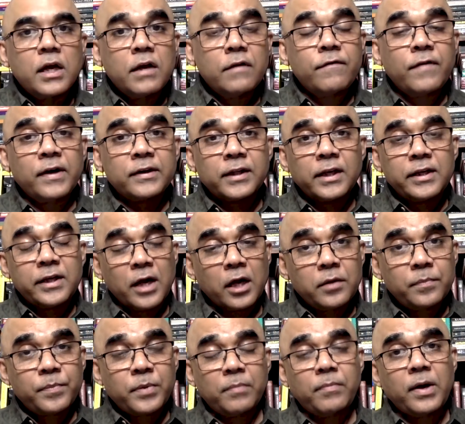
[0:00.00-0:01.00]
In fact, the
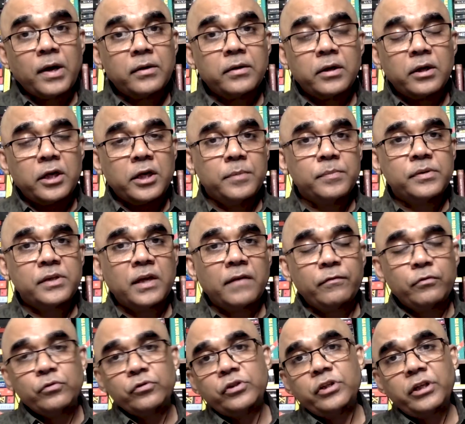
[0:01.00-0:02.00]
young Prabhakaran himself,
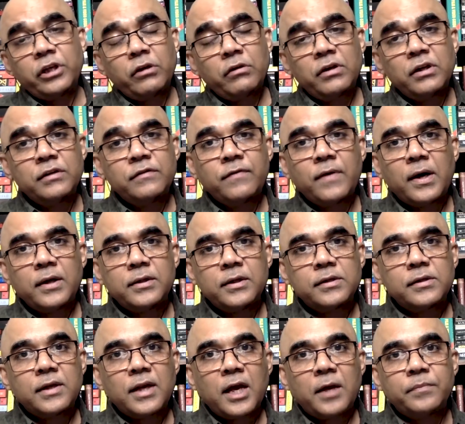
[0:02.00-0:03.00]
who's sitting on his
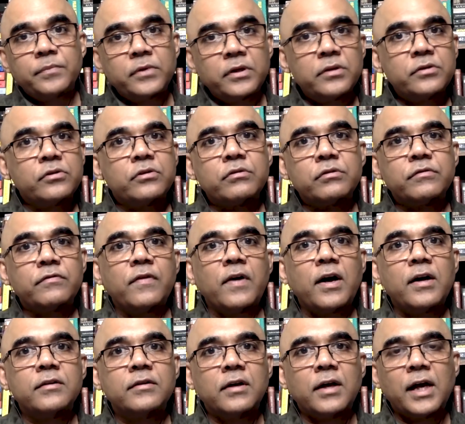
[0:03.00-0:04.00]
father's lap, turns to his
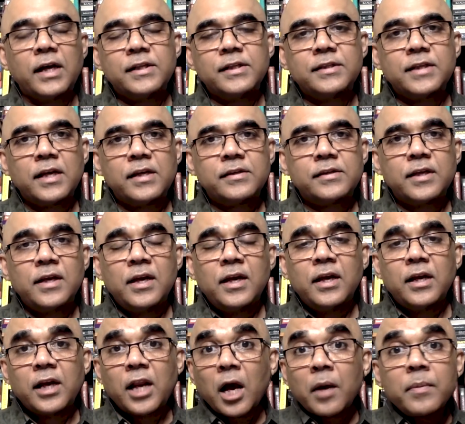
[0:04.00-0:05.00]
father and says,
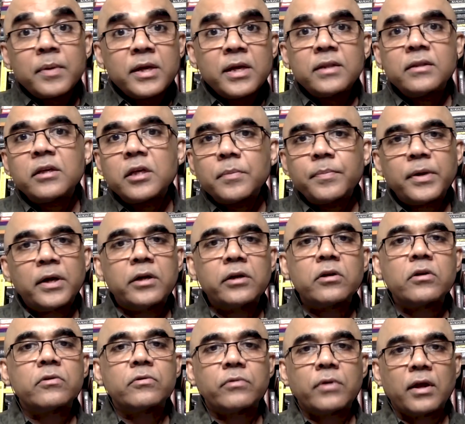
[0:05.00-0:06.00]
Namaye thirupi
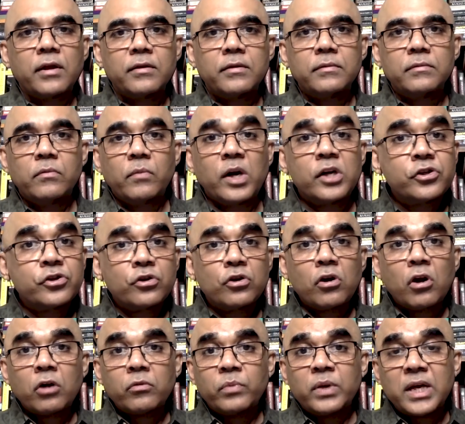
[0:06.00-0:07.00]
adika kudadu. Why should
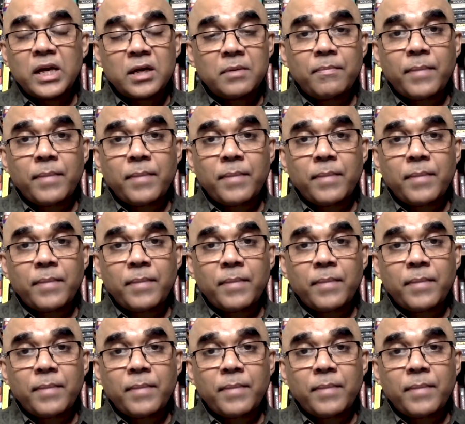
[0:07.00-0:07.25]
not we hit